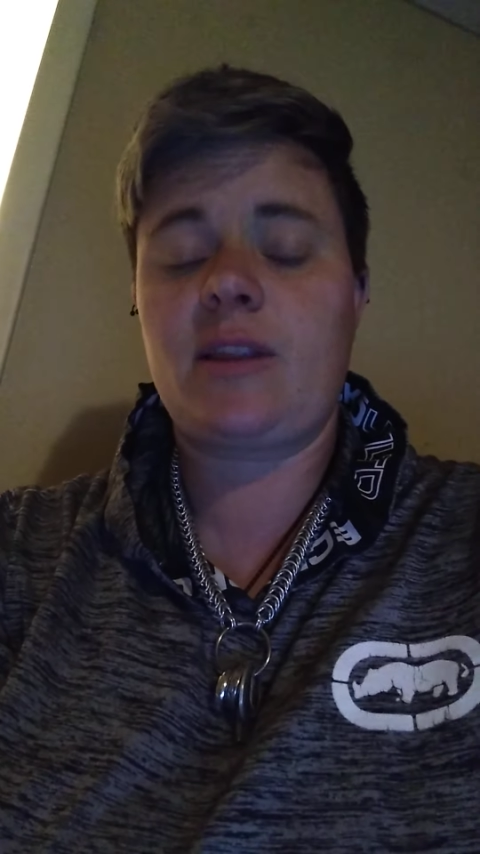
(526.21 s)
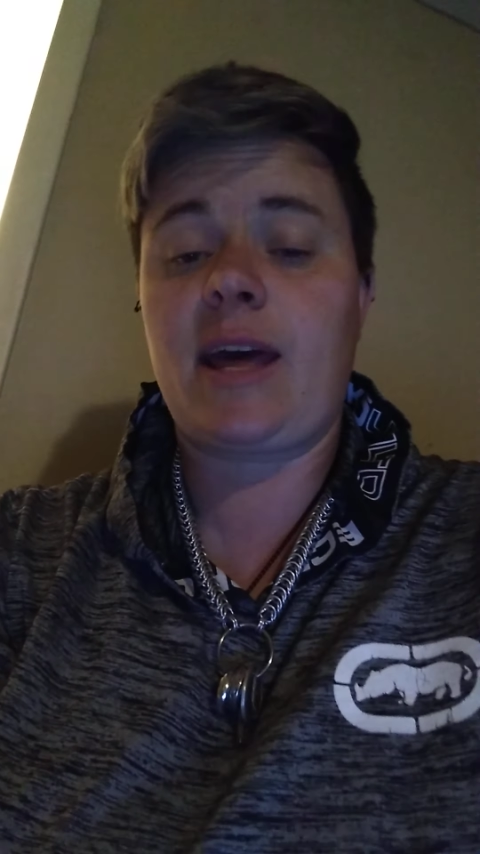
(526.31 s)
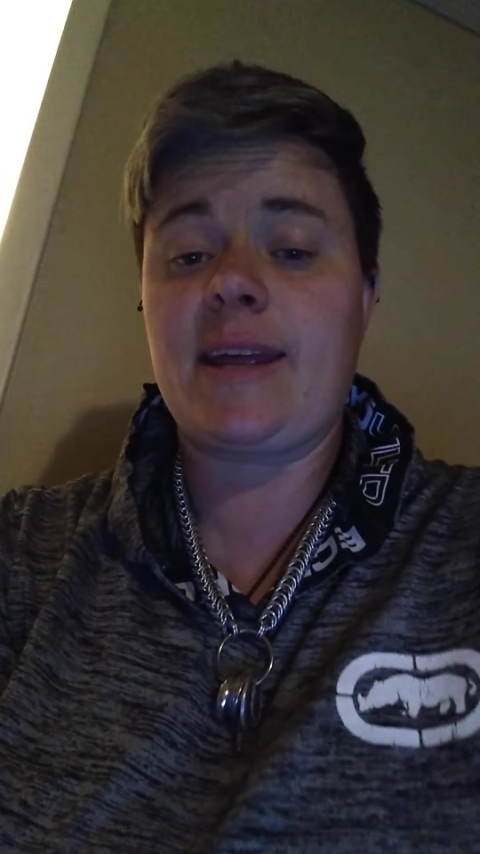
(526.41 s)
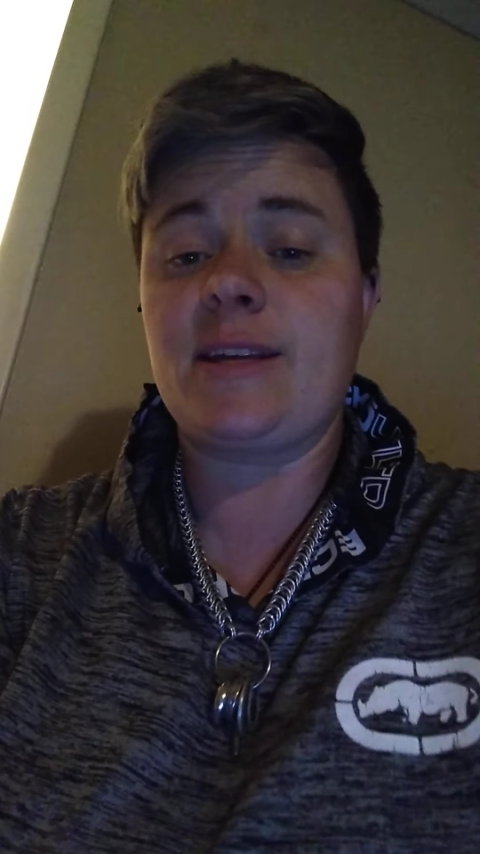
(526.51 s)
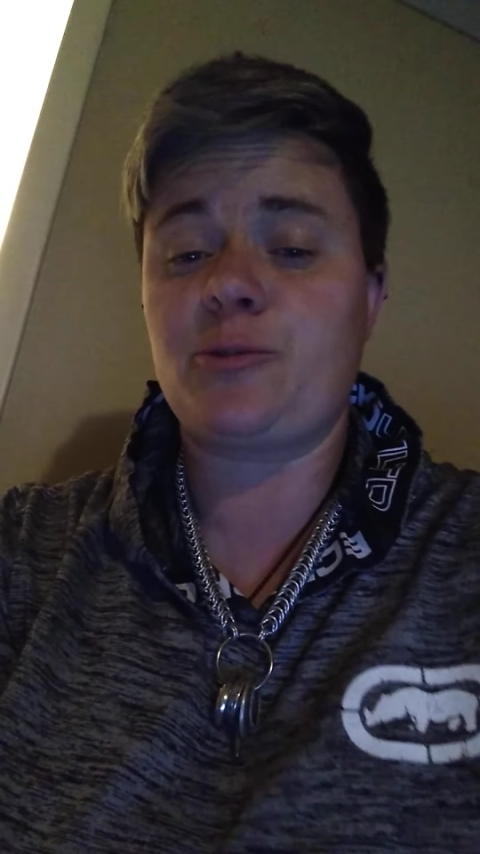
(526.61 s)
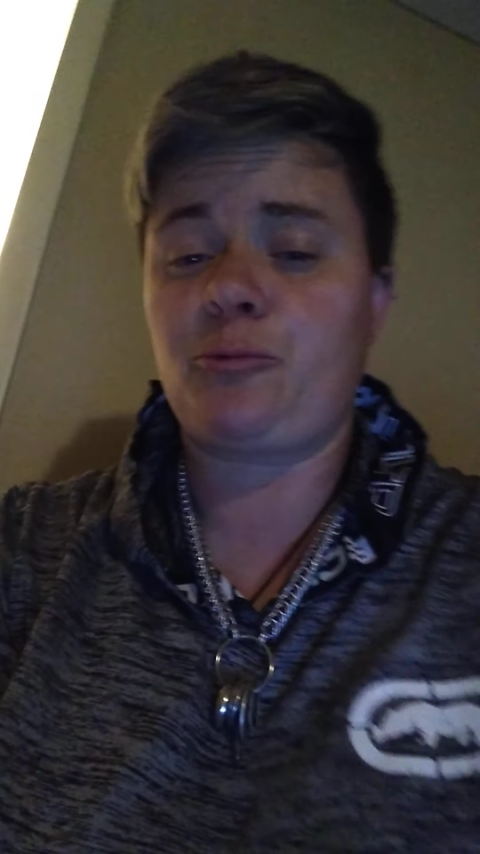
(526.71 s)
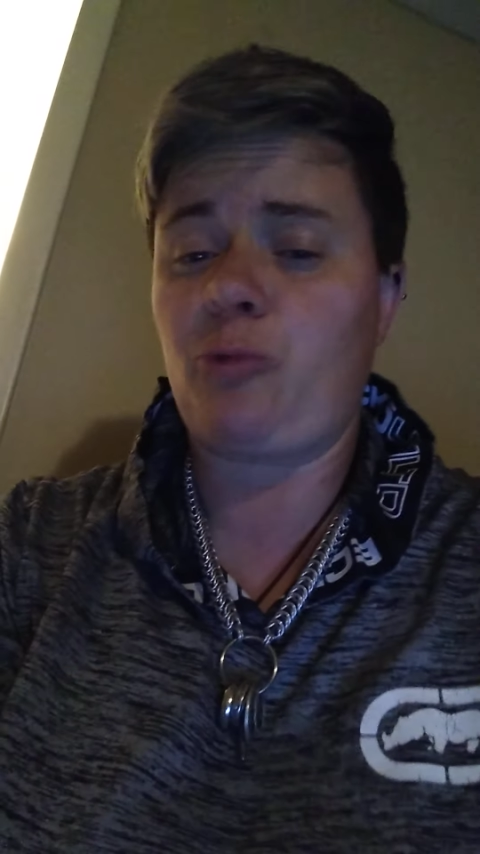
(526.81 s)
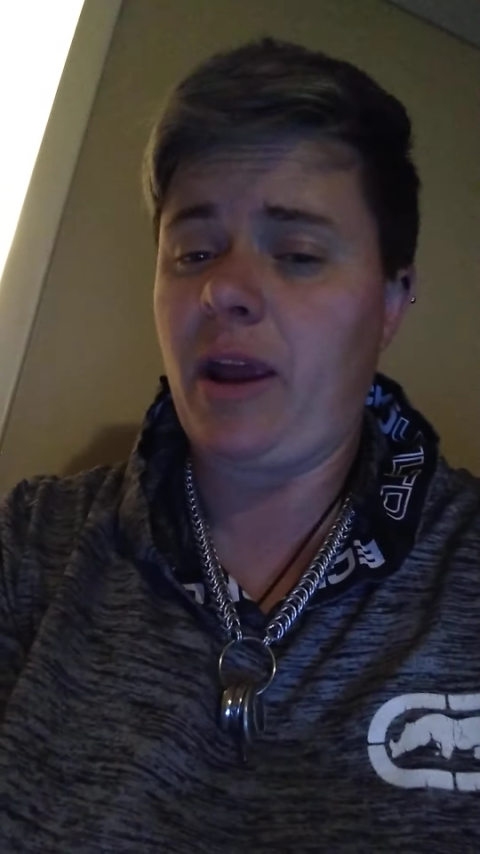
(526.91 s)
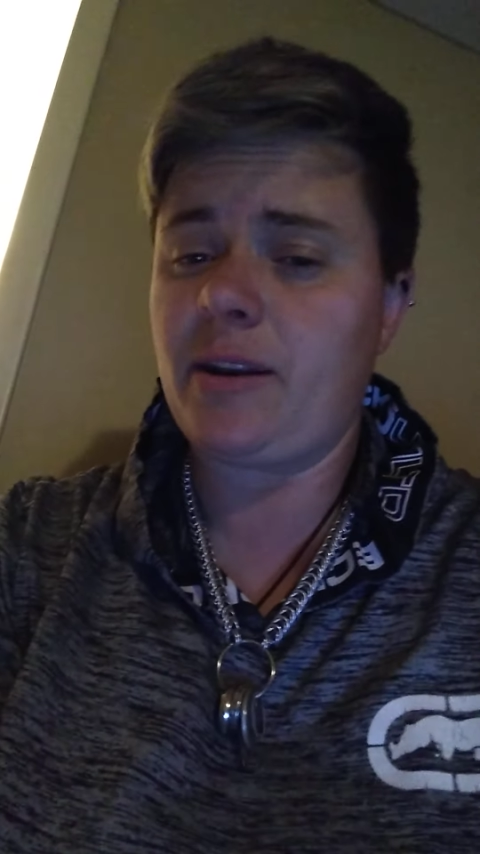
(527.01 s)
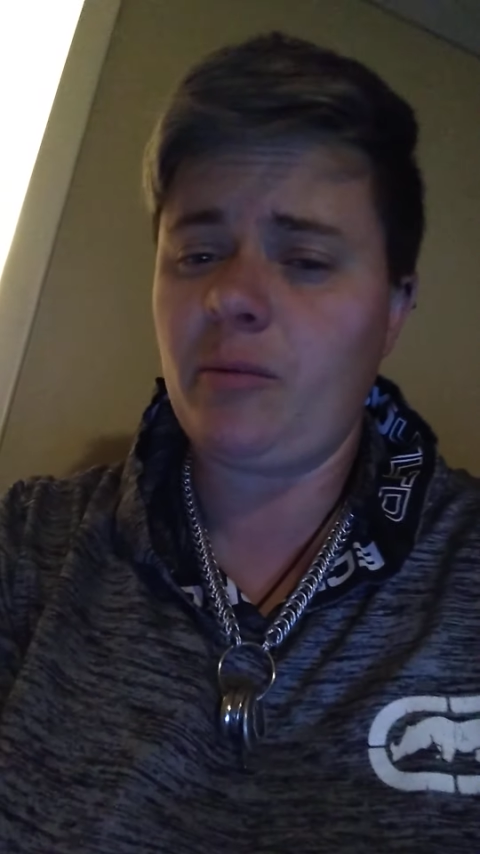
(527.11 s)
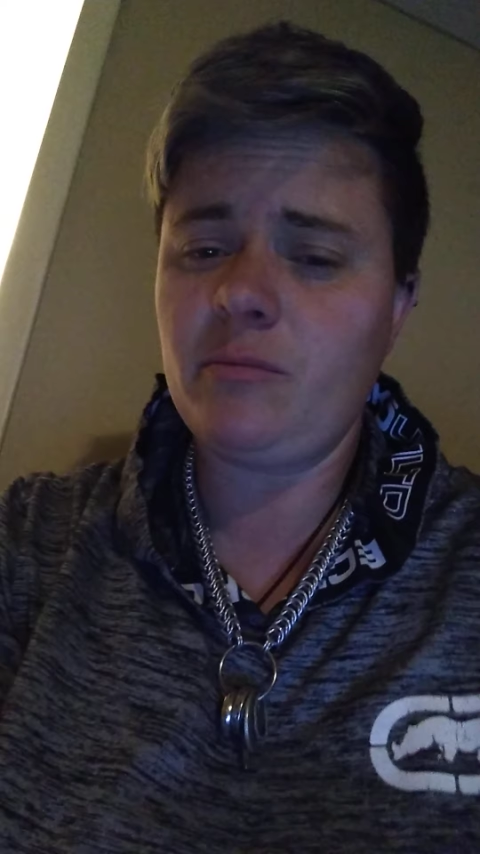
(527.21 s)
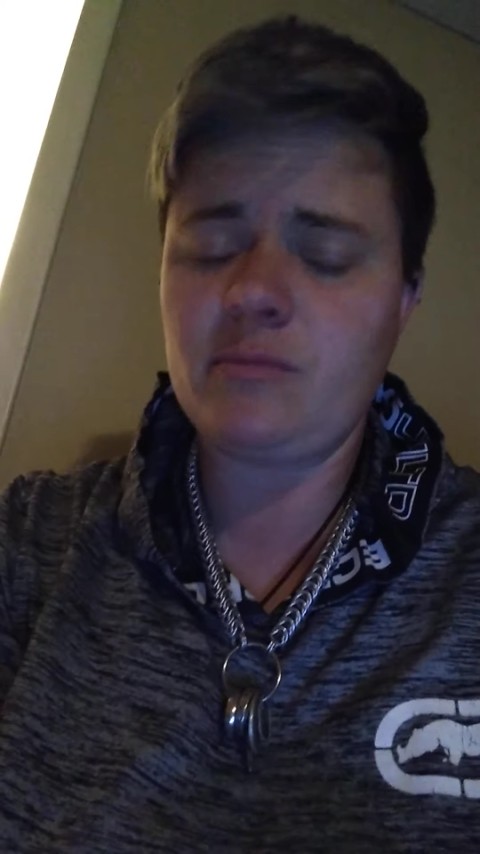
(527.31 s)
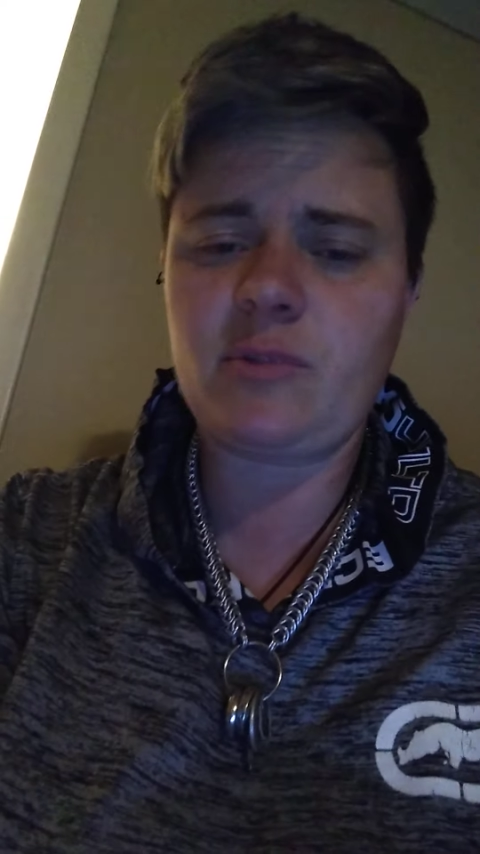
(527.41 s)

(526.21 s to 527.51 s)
that is random,